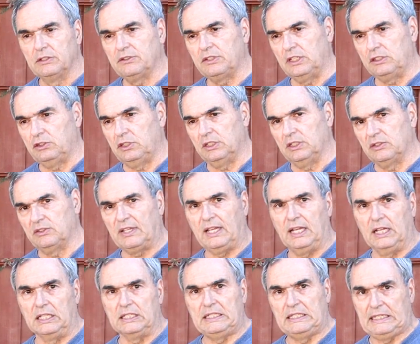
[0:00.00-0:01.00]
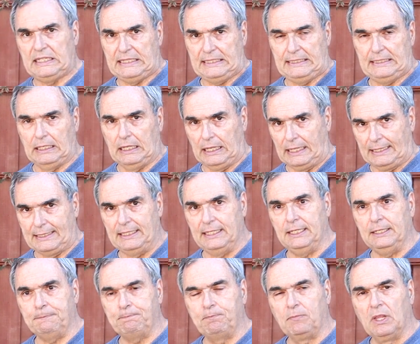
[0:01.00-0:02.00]
such as LED
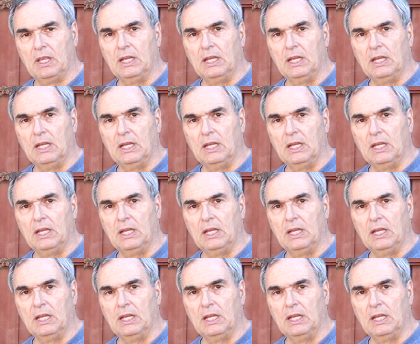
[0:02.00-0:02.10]
lighting,